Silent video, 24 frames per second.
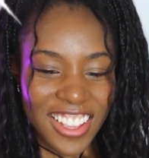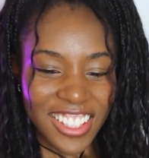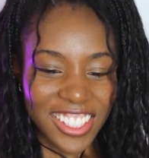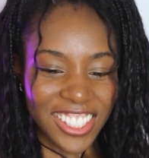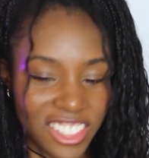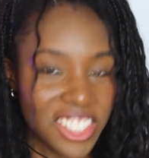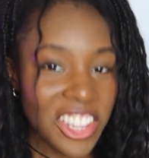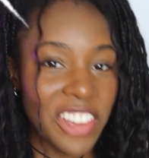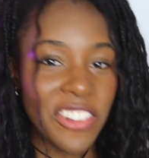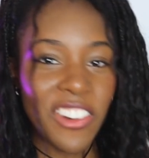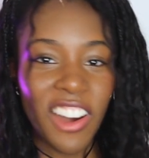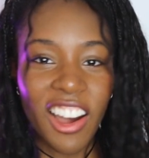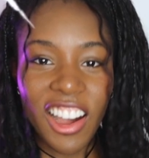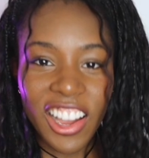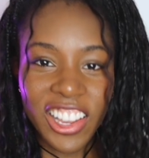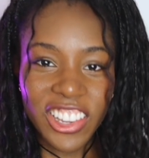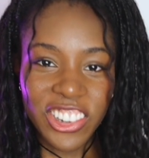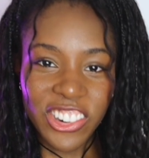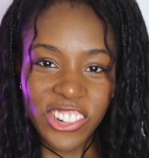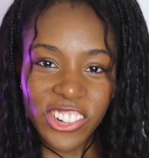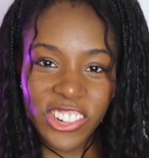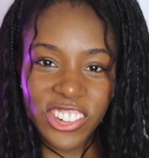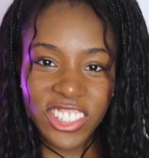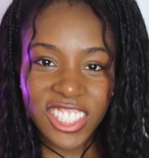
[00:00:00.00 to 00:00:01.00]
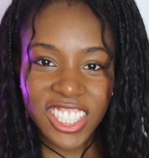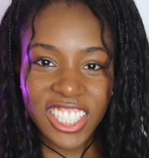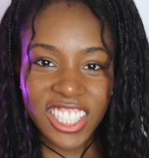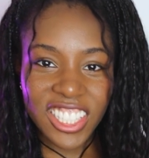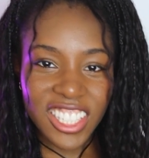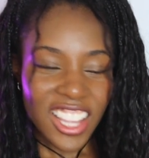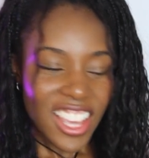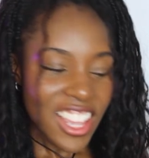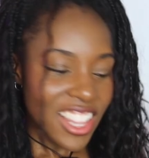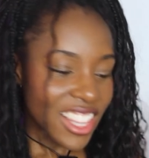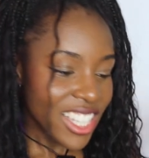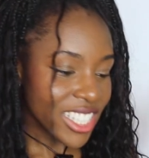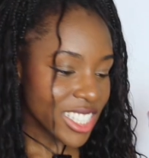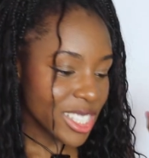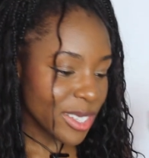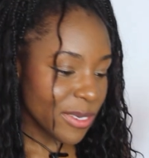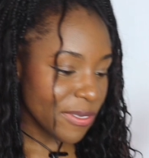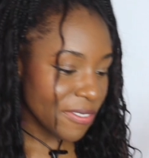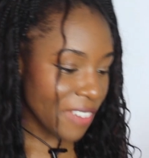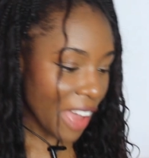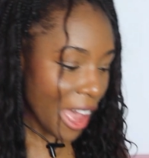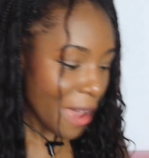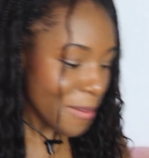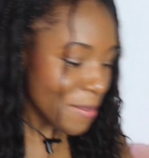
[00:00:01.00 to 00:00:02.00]
So I ordered this
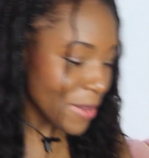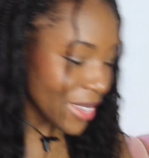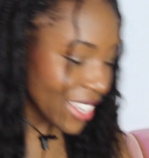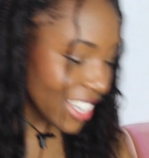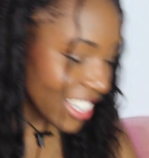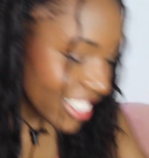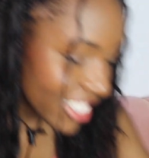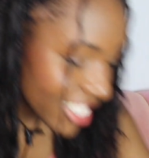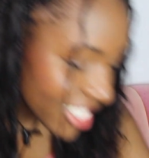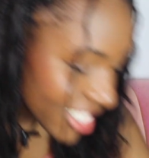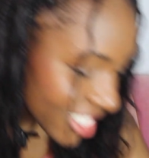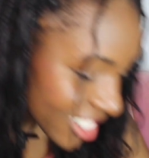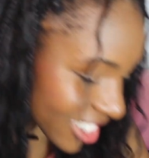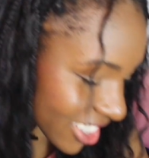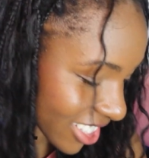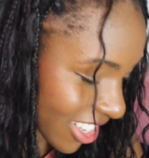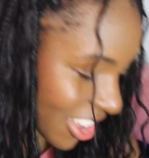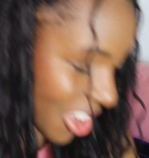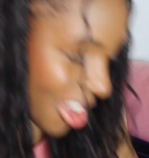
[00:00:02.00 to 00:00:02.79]
fabulous,